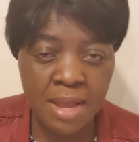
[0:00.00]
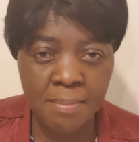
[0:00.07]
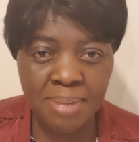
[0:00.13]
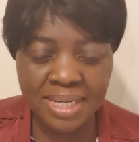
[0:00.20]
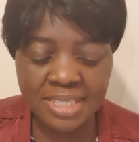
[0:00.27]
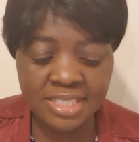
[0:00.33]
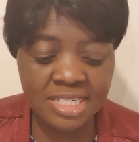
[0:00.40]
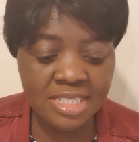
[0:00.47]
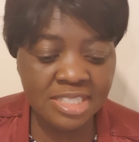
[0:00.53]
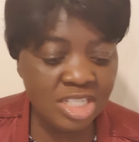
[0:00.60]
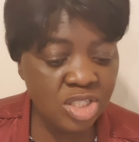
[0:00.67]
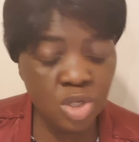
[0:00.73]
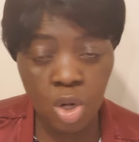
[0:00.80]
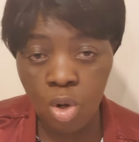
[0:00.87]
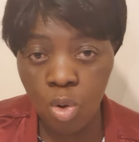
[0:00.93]
but
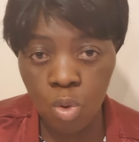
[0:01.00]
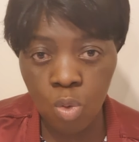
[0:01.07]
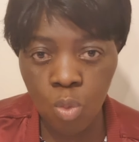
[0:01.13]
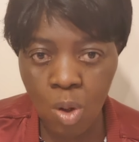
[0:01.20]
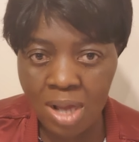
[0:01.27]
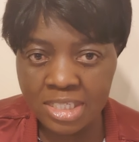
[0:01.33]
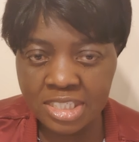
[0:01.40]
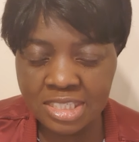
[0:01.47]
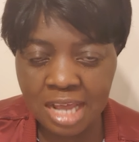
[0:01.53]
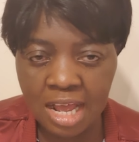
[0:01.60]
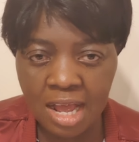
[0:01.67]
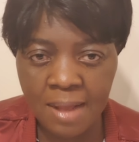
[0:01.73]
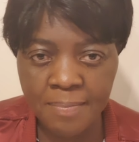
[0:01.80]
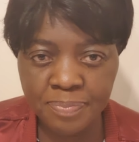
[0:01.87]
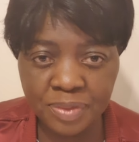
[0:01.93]
Jesus was,
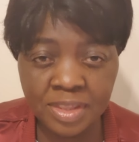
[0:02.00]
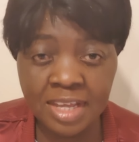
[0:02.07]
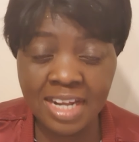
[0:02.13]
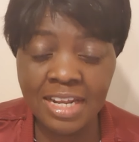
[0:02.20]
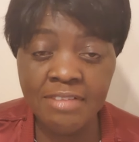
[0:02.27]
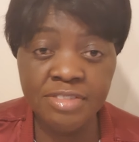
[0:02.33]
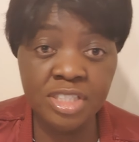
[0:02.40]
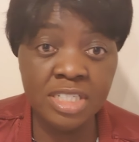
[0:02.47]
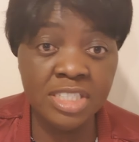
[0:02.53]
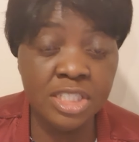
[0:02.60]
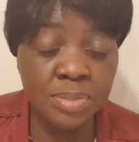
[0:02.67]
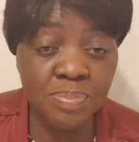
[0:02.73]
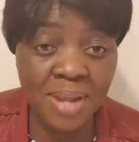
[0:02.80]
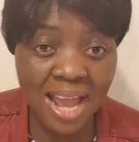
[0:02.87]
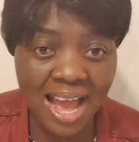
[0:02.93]
um, they left Jesus
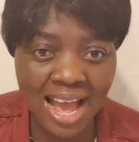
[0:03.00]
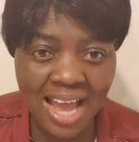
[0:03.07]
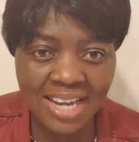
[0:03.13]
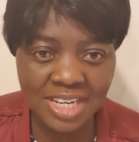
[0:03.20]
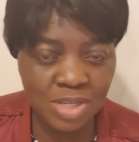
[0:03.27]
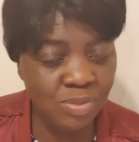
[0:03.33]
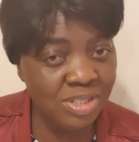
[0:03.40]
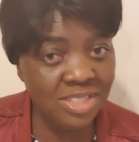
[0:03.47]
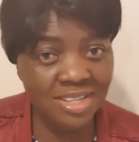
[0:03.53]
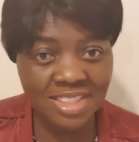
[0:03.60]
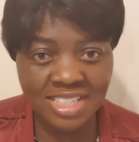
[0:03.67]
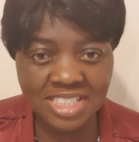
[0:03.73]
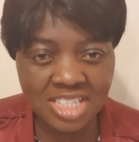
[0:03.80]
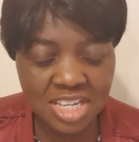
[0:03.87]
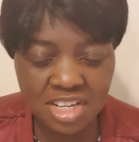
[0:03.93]
behind. He was in
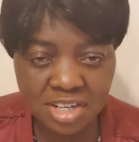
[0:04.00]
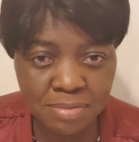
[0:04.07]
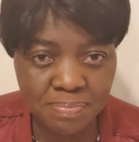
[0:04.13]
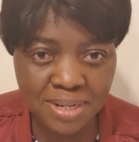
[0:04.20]
the secret